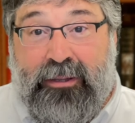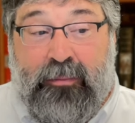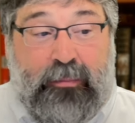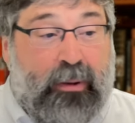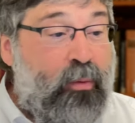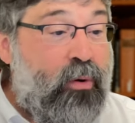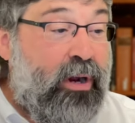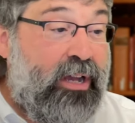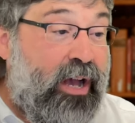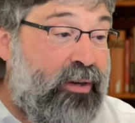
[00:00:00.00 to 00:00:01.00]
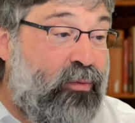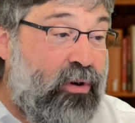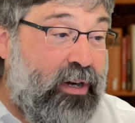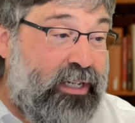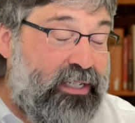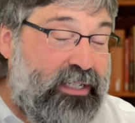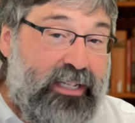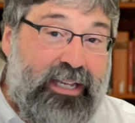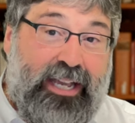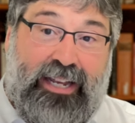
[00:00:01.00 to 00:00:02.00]
but God works
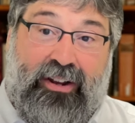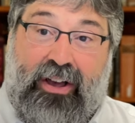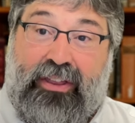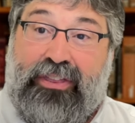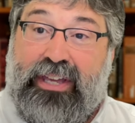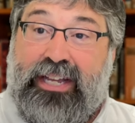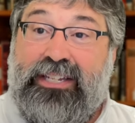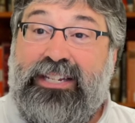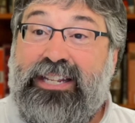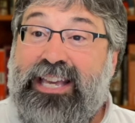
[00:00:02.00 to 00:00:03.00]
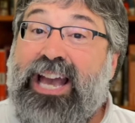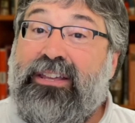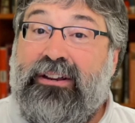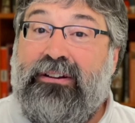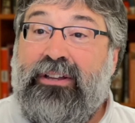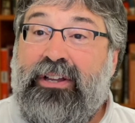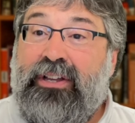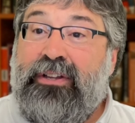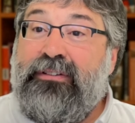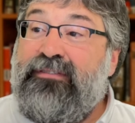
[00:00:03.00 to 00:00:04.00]
in all things together
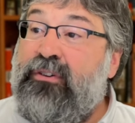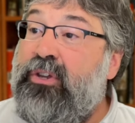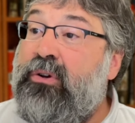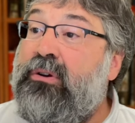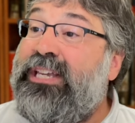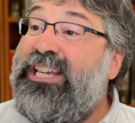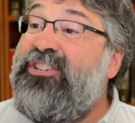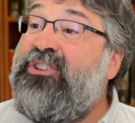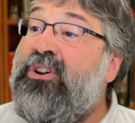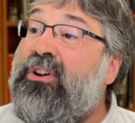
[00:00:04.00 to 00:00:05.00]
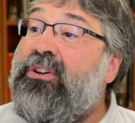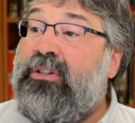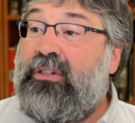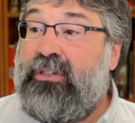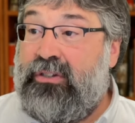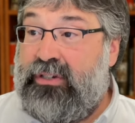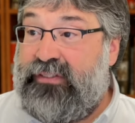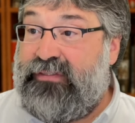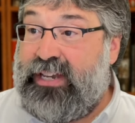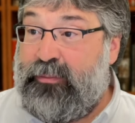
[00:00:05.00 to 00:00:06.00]
for your eternal good,
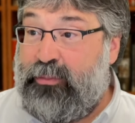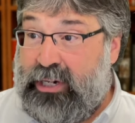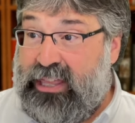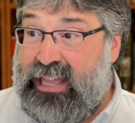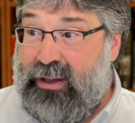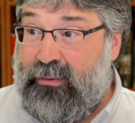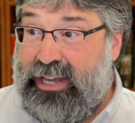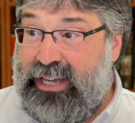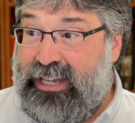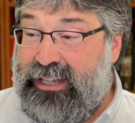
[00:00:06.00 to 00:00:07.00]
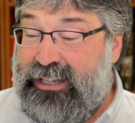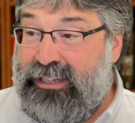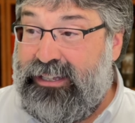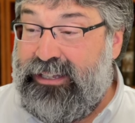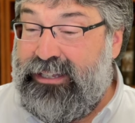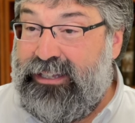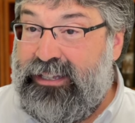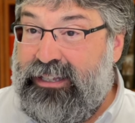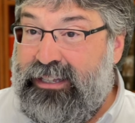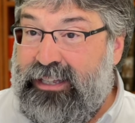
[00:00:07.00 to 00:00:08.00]
if I can put it that way.
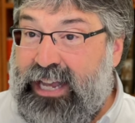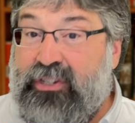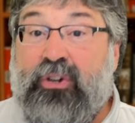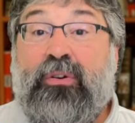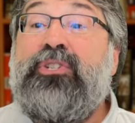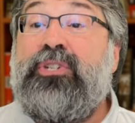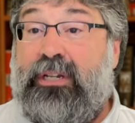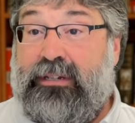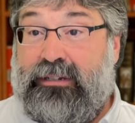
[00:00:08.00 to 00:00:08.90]
As a Christian,